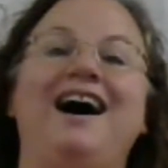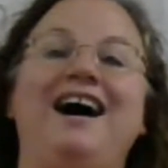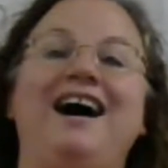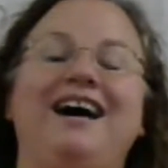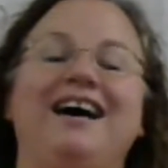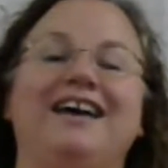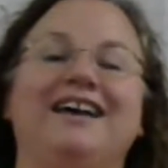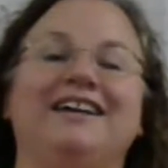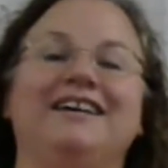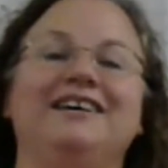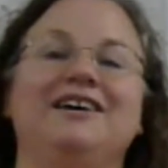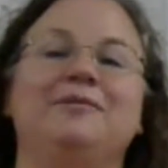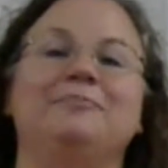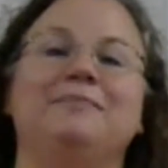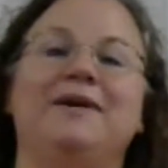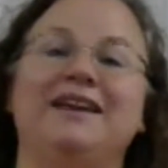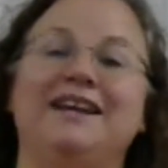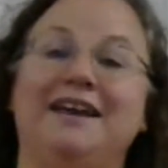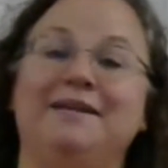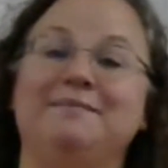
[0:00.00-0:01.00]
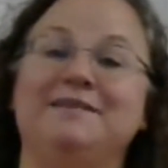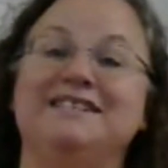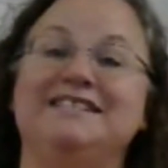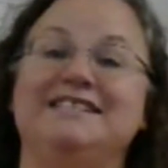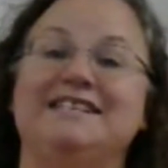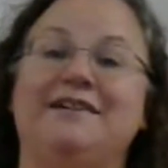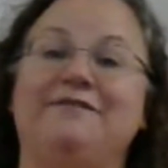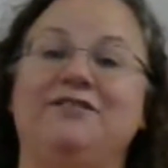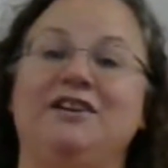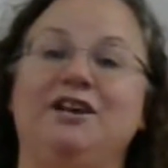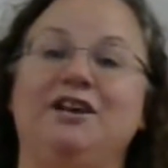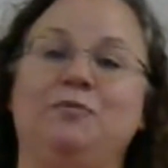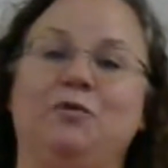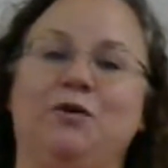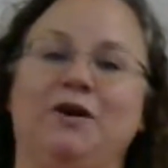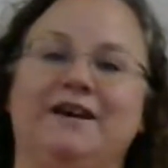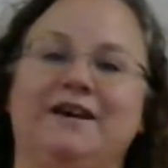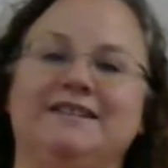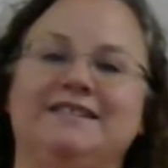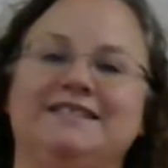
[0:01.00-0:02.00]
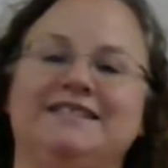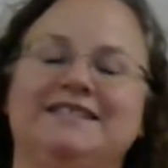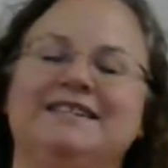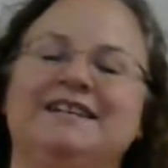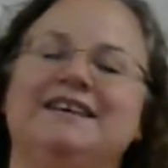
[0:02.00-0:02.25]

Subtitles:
Hi, my name is Stephanie Morris.